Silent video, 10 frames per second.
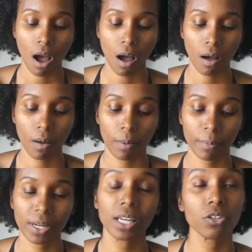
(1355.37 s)

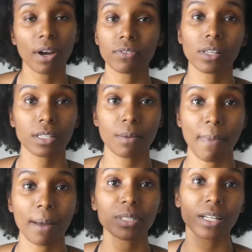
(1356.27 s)
But again, you have to look at the
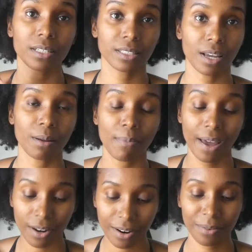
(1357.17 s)
map to understand it
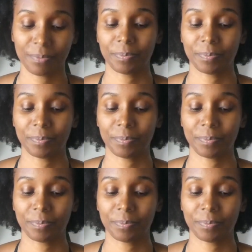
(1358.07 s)
better.